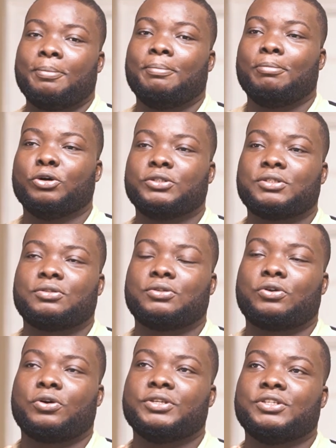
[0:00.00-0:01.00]
But to
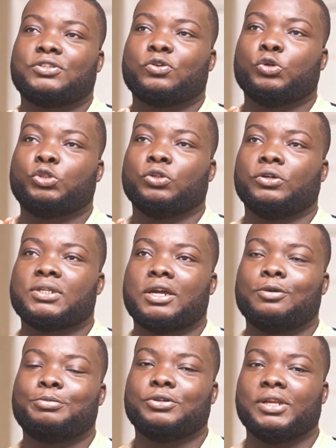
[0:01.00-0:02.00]
cut this all short, I
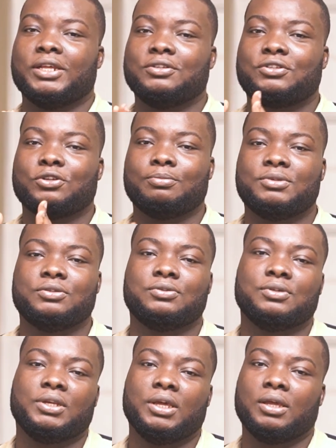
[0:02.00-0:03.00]
hope you learned something
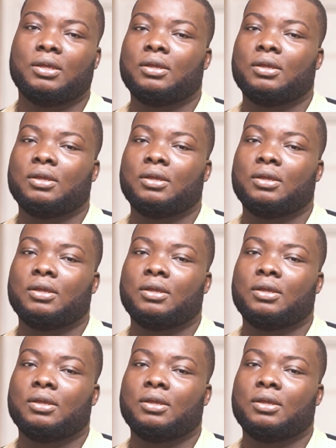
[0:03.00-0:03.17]
today.